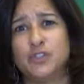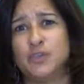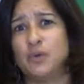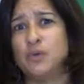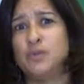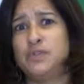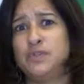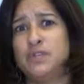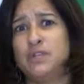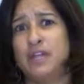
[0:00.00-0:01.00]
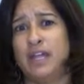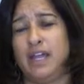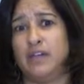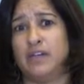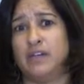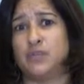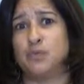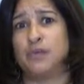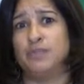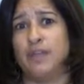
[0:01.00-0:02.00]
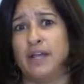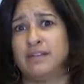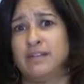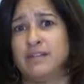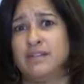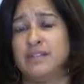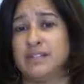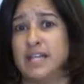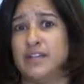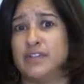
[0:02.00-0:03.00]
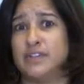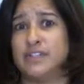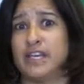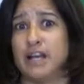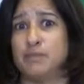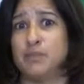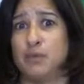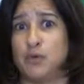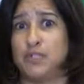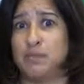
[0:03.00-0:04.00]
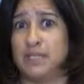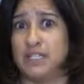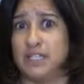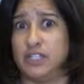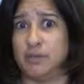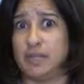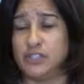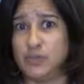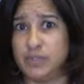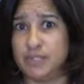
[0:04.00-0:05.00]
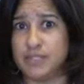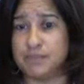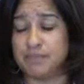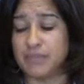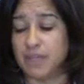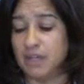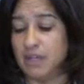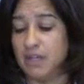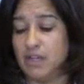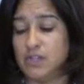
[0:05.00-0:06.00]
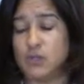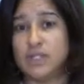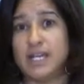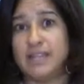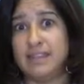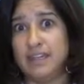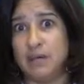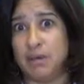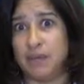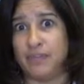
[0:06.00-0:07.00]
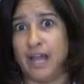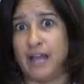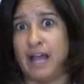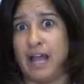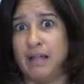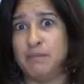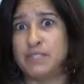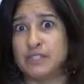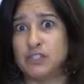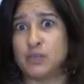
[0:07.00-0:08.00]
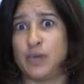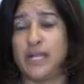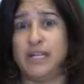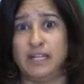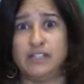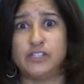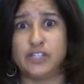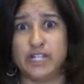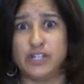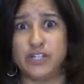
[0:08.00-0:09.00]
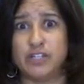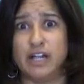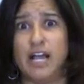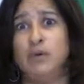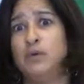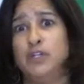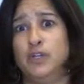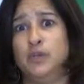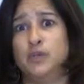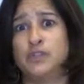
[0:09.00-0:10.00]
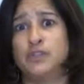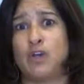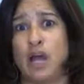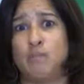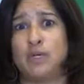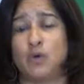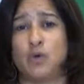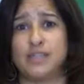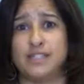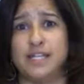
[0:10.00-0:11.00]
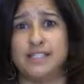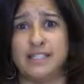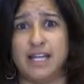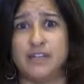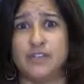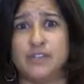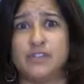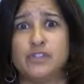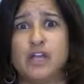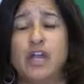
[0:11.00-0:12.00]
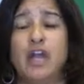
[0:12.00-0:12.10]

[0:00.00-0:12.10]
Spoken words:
do those areas reflect the standards that I'm supposed to be teaching my students? So as I think about that, I'm a 6th grade English teacher. I would use the Common Core State Standards.